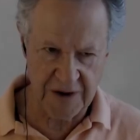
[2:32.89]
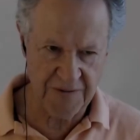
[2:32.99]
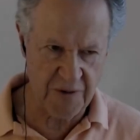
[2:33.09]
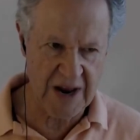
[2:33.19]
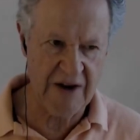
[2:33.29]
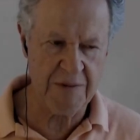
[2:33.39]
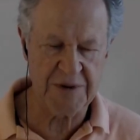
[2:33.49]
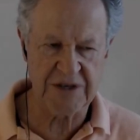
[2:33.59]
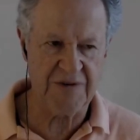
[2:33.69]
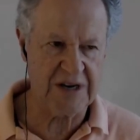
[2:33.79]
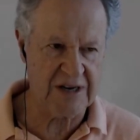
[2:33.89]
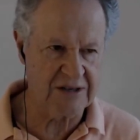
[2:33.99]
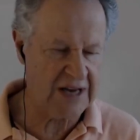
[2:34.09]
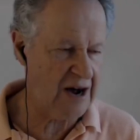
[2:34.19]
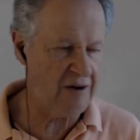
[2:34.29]
in for Larry
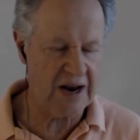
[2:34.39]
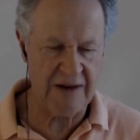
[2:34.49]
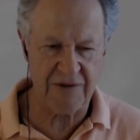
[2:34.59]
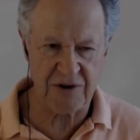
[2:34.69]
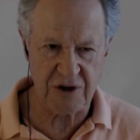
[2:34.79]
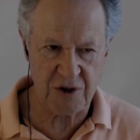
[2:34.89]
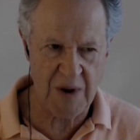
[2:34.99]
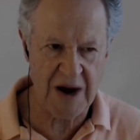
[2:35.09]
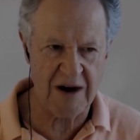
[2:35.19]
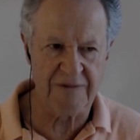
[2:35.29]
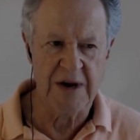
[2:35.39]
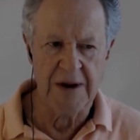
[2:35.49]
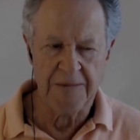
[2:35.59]
Pesavento's hour 11 to 12